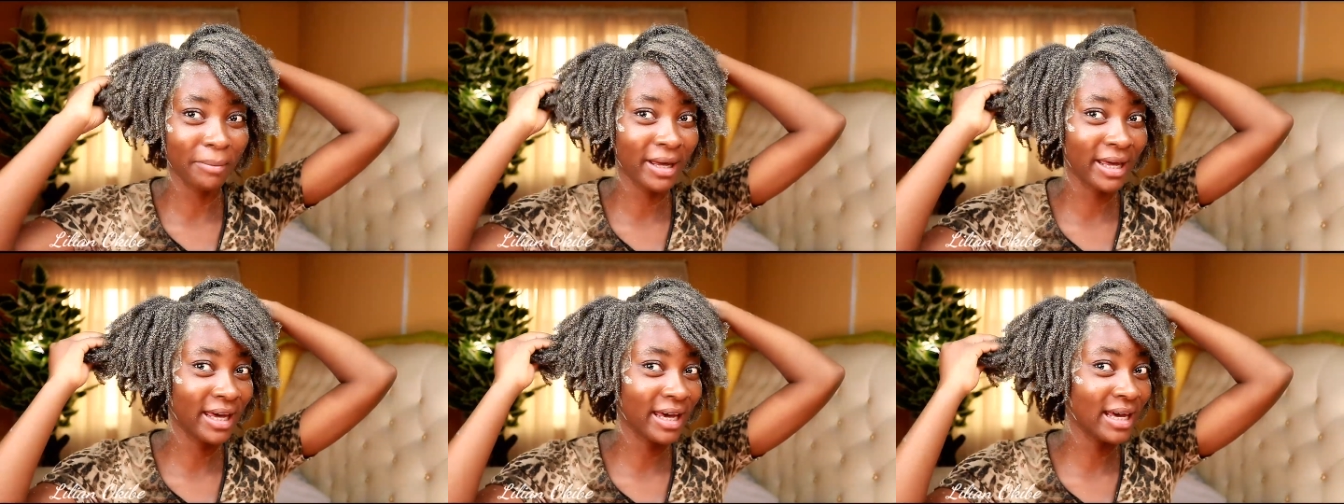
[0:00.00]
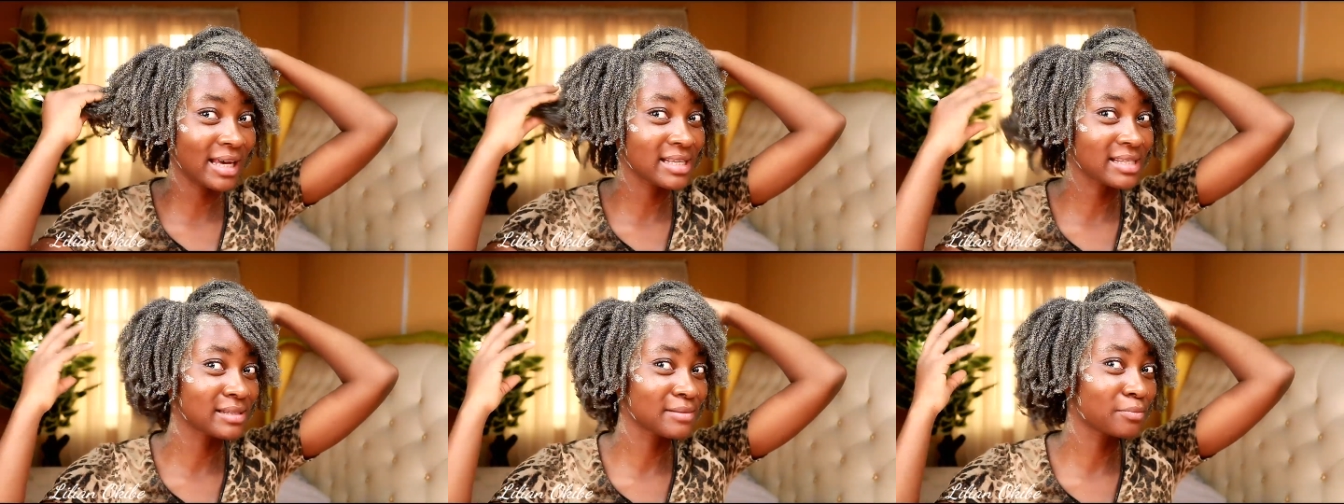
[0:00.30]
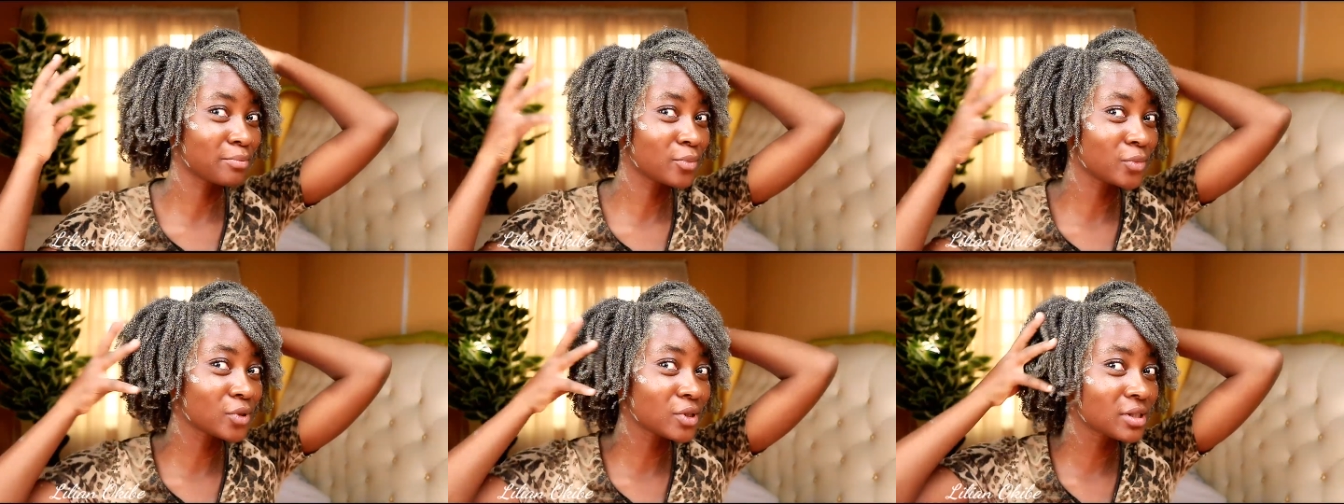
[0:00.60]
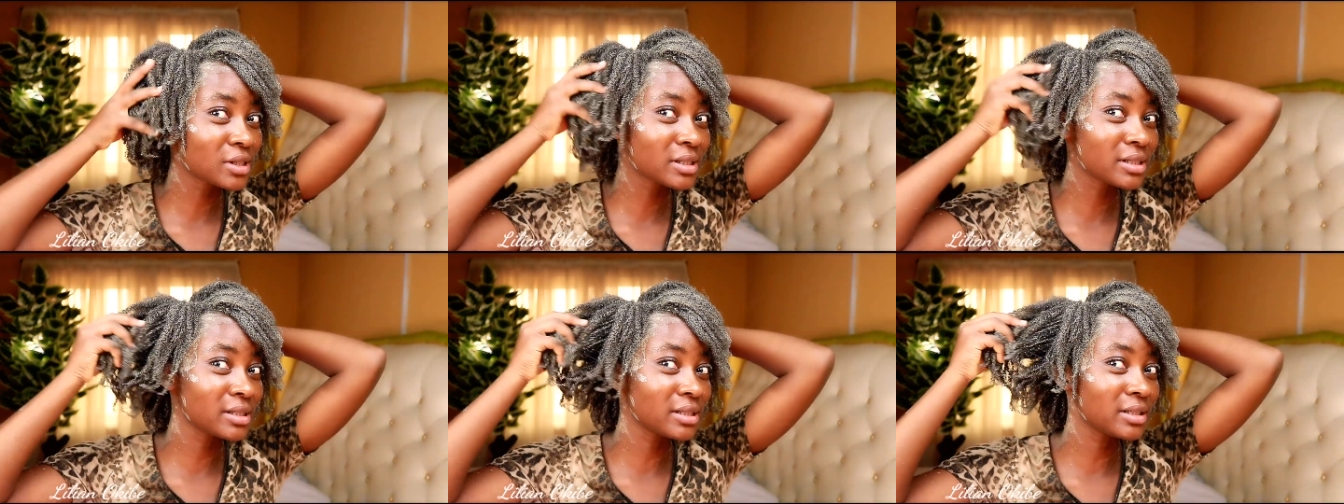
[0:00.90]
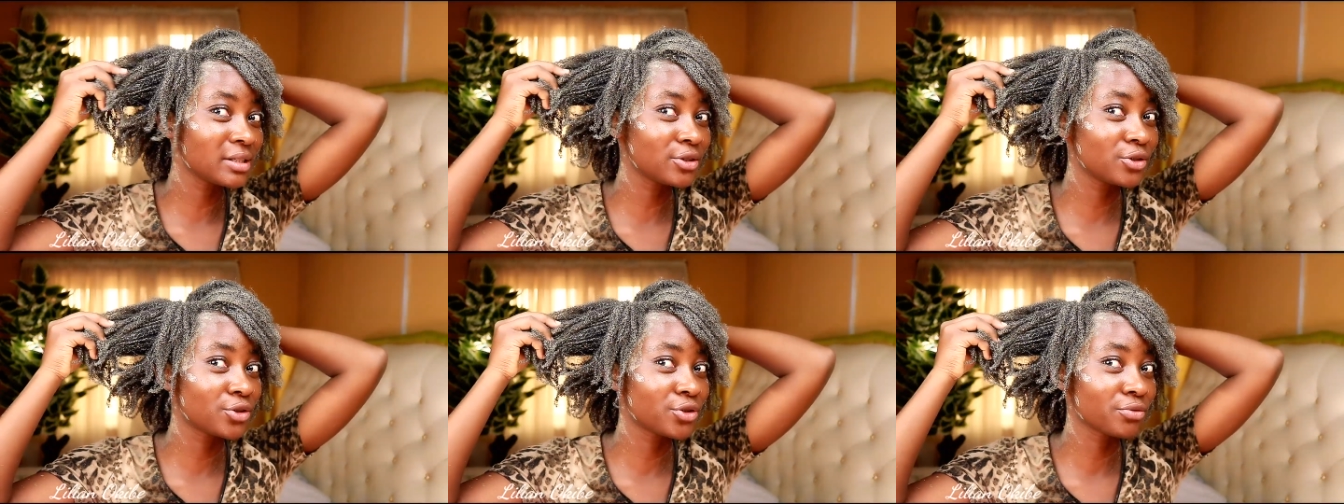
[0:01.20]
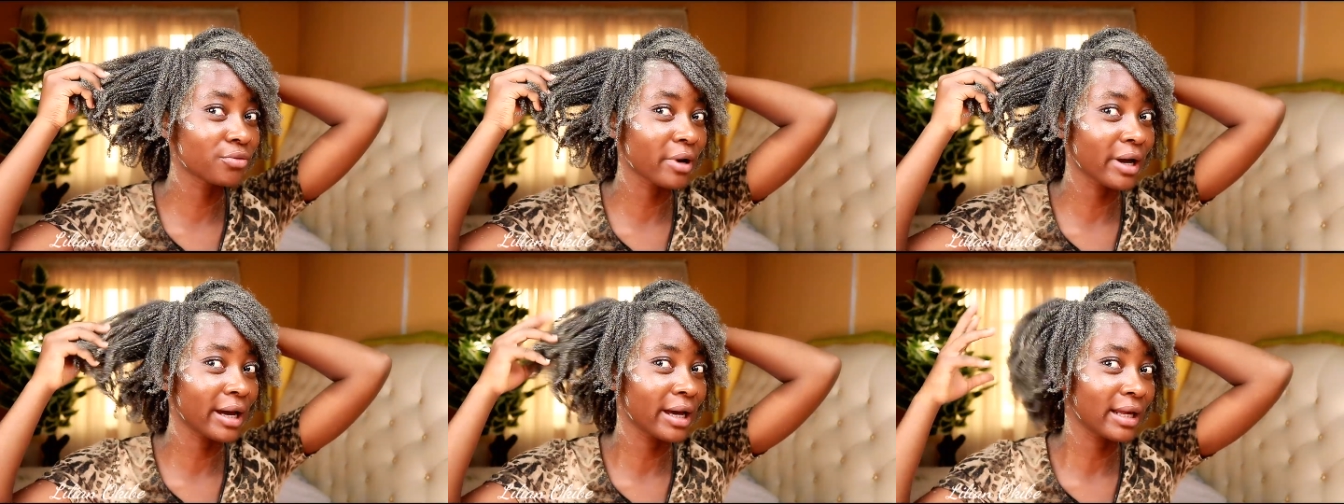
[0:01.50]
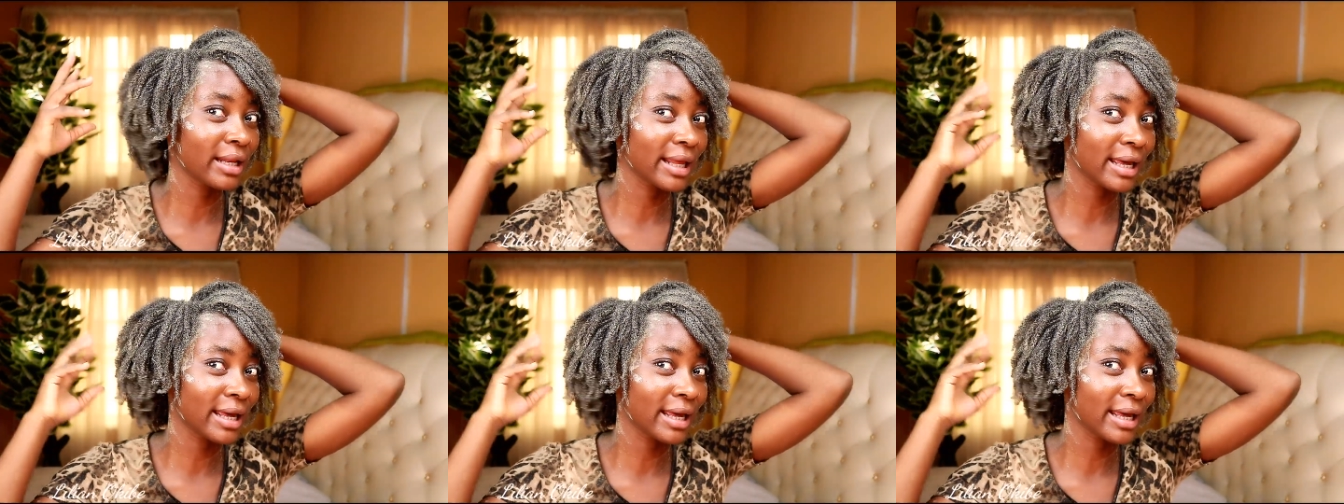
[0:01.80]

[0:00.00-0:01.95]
My hair is mostly dry,